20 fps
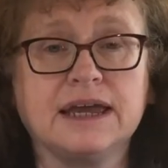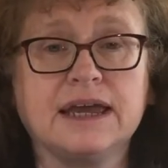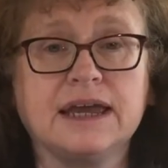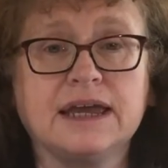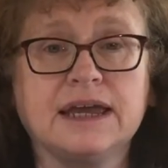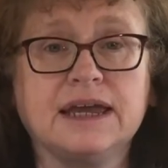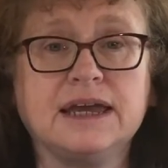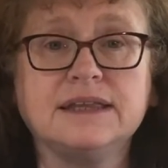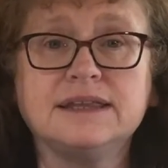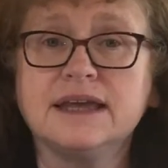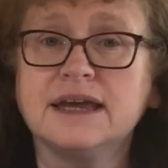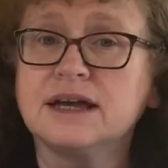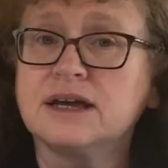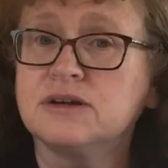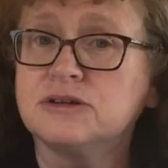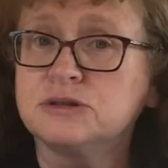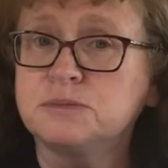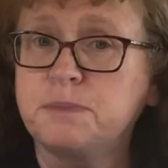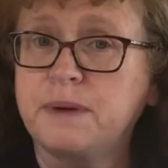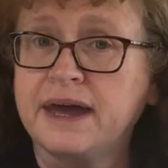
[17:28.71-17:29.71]
he then
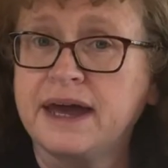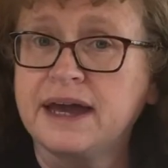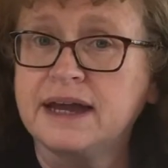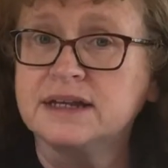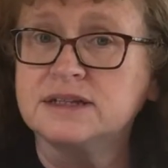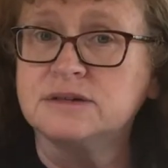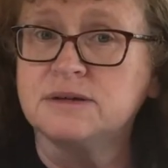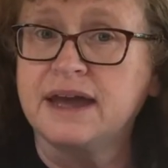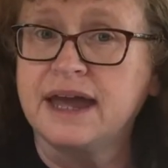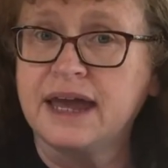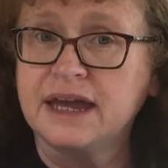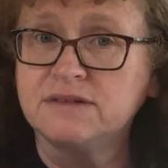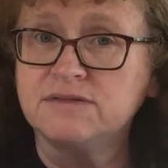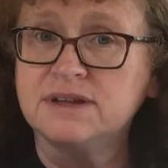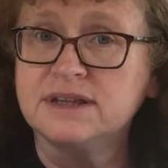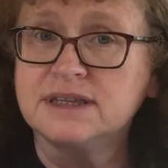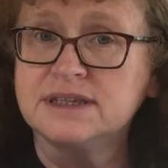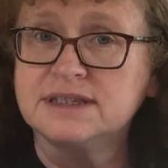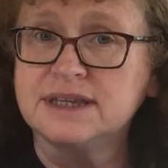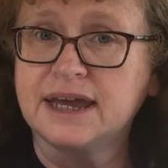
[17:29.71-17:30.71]
goes back to Henry
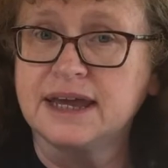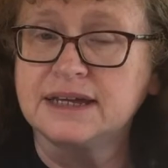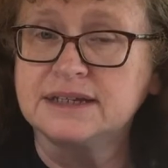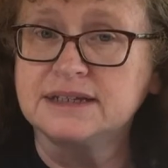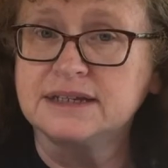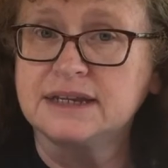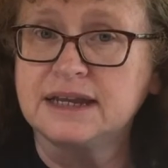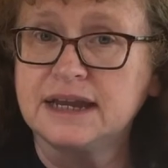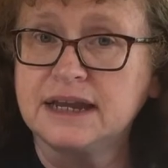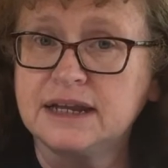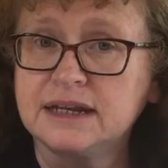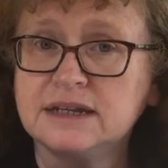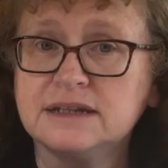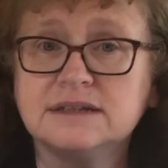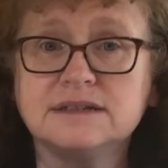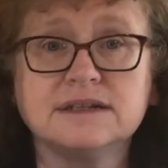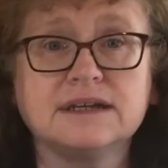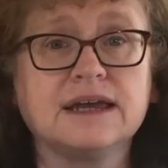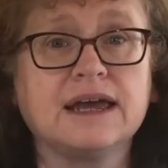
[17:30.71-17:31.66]
II in England